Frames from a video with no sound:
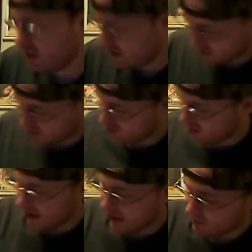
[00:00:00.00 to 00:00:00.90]
He gets
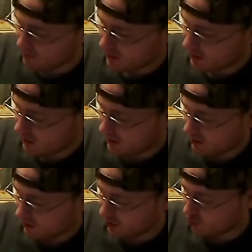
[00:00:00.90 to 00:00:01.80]
stabbed
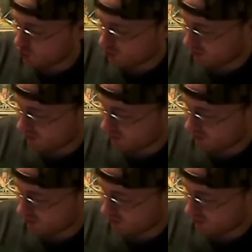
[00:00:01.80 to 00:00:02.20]
like a,